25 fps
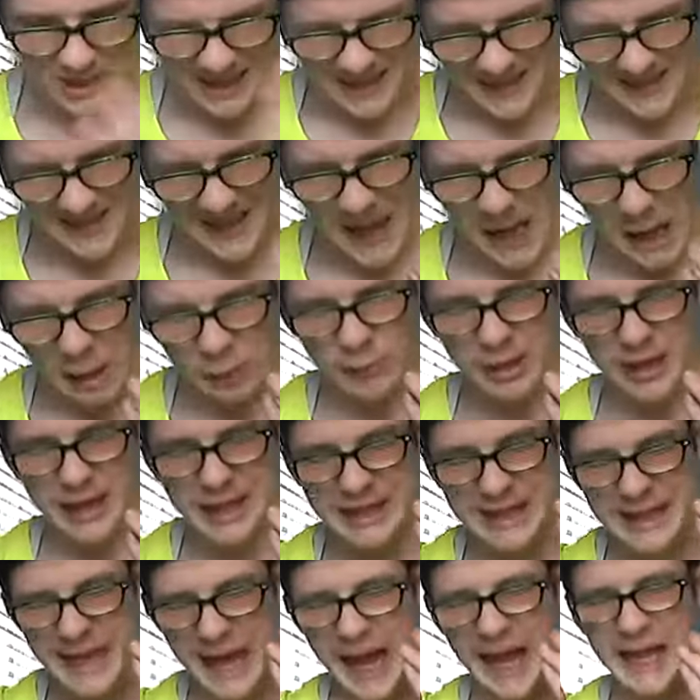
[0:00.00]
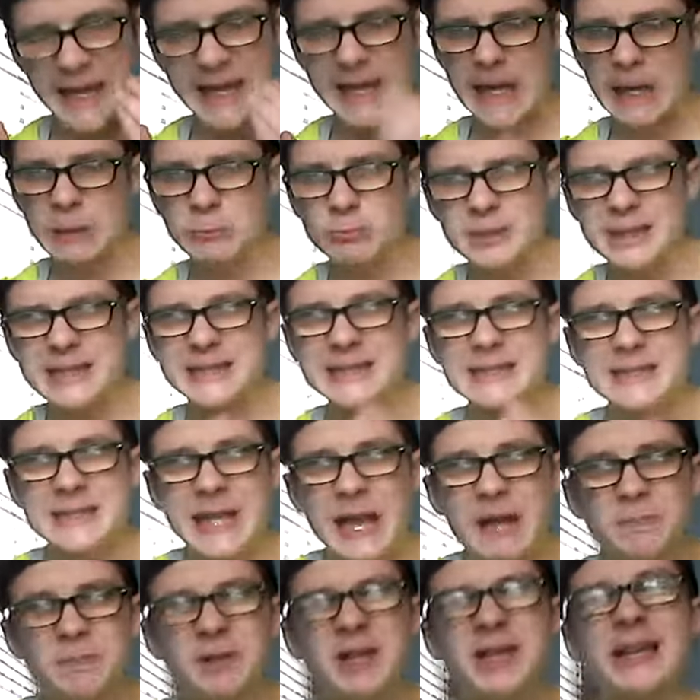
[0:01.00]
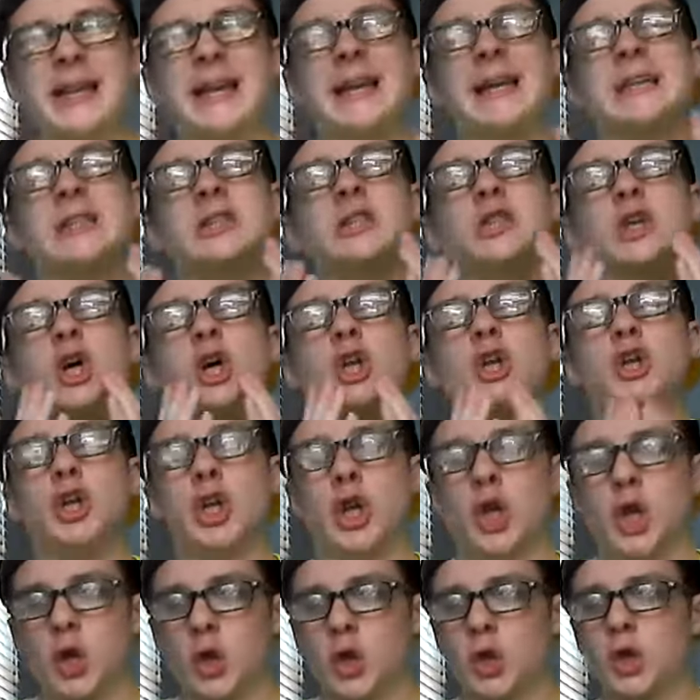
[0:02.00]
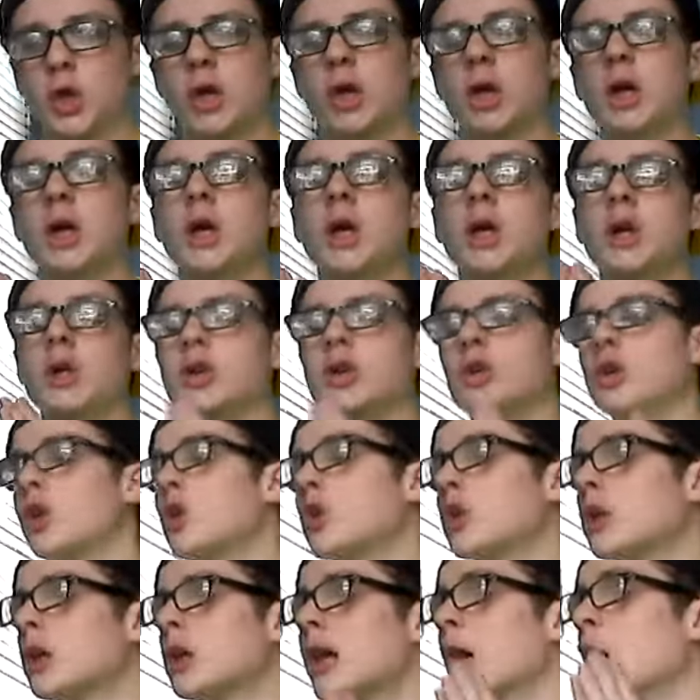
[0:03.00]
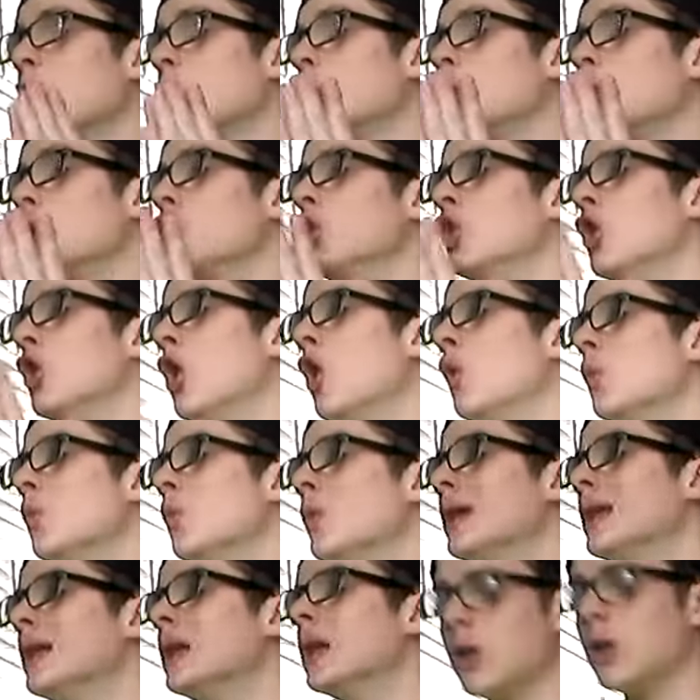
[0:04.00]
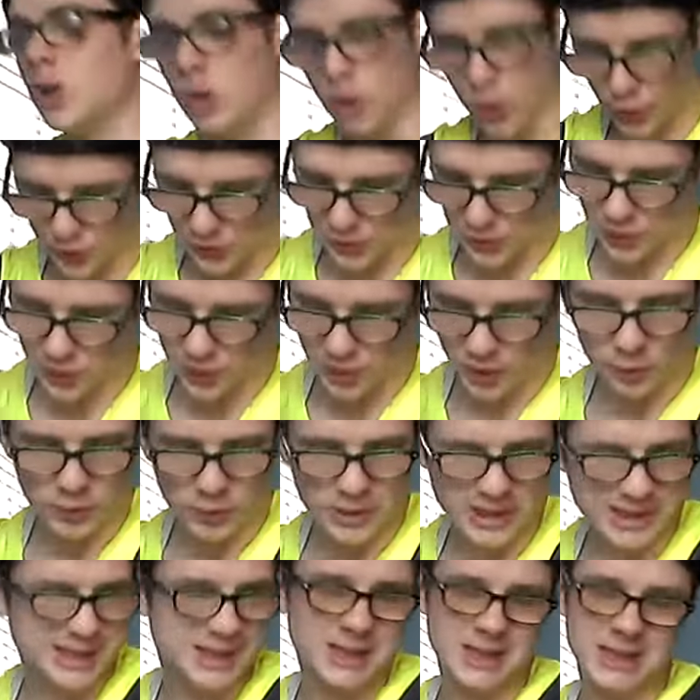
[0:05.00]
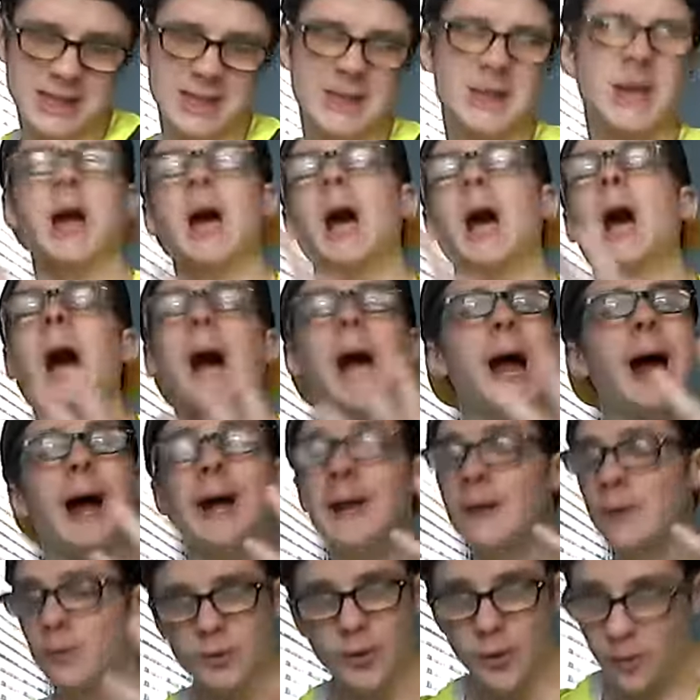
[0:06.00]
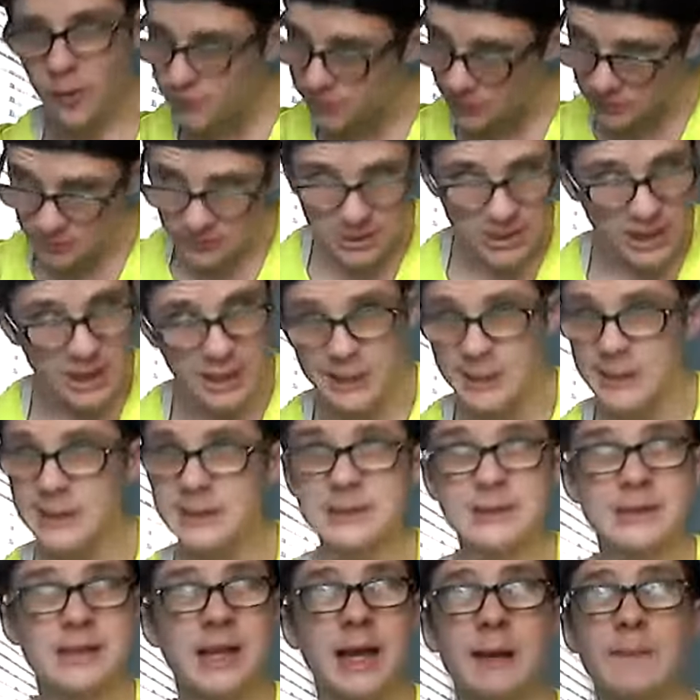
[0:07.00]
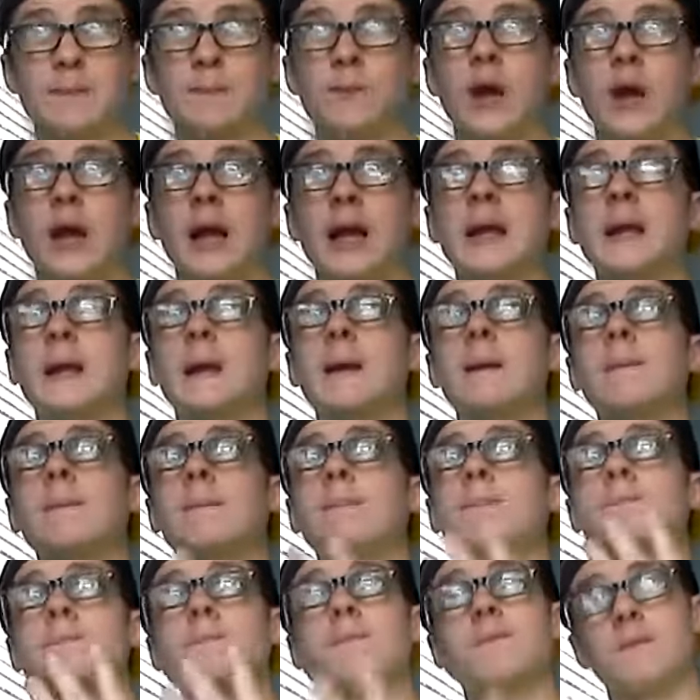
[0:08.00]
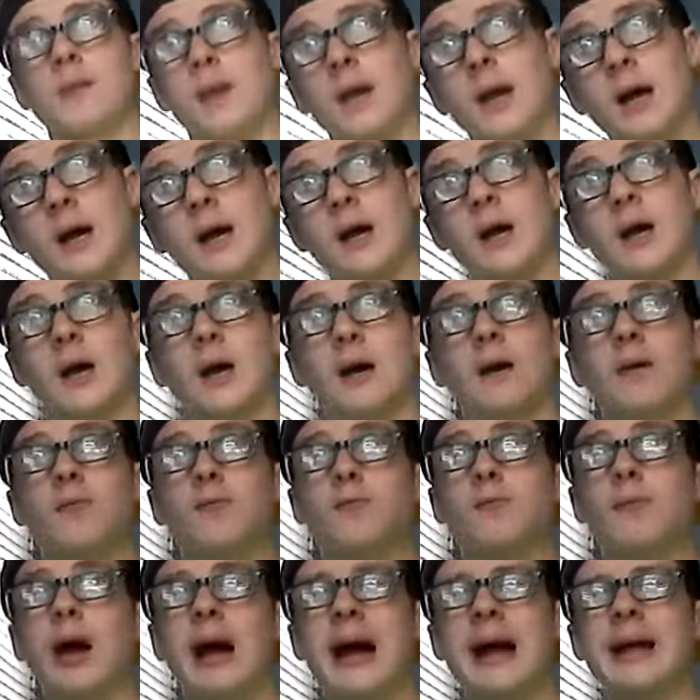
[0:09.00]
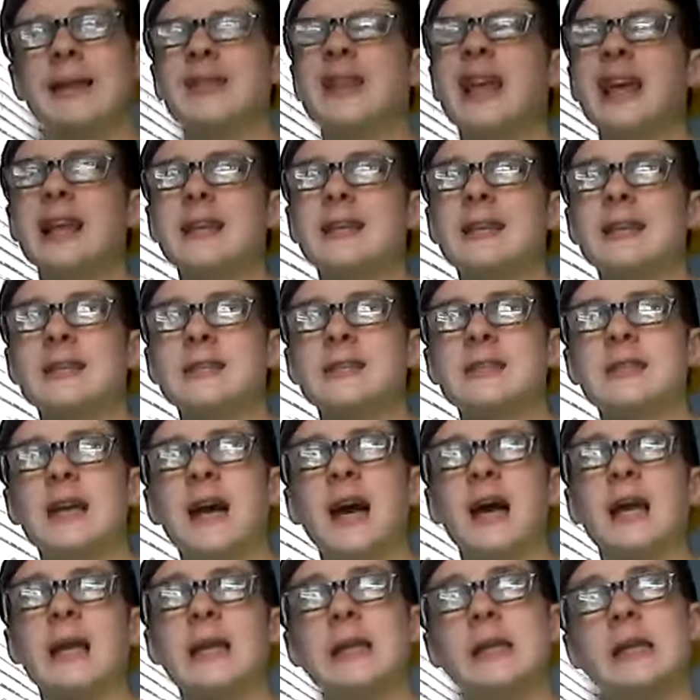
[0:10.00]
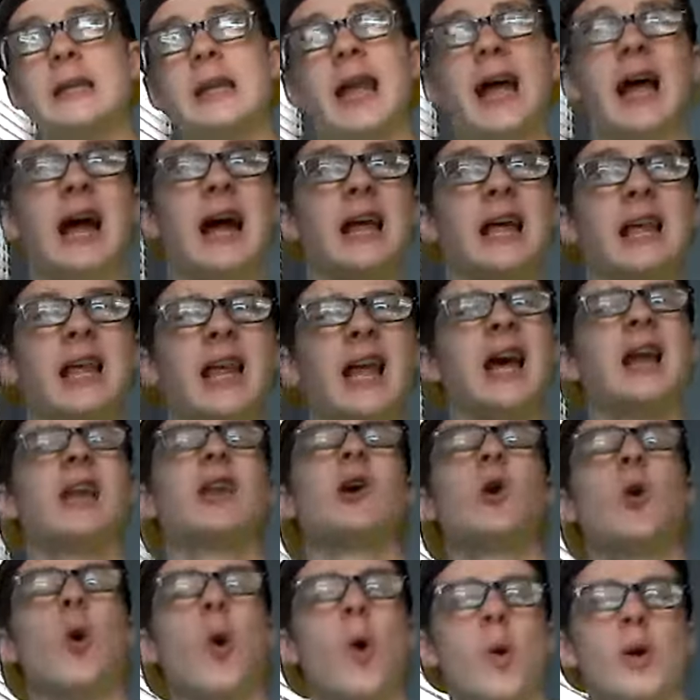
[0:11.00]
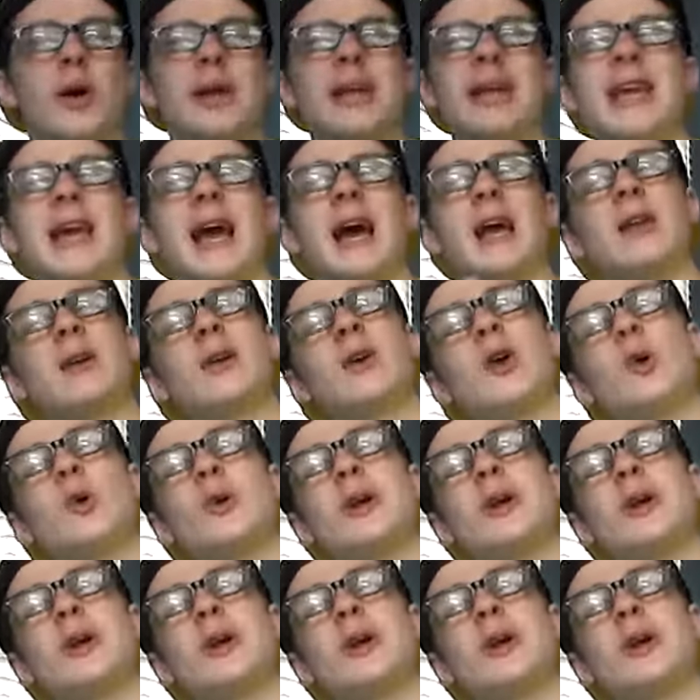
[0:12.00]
Now at number seven is Dirk. Dirk Nowitzki. Nowinski. I, I don't know if I'm saying his name right. Um, I think this guy, yeah, he had a he had a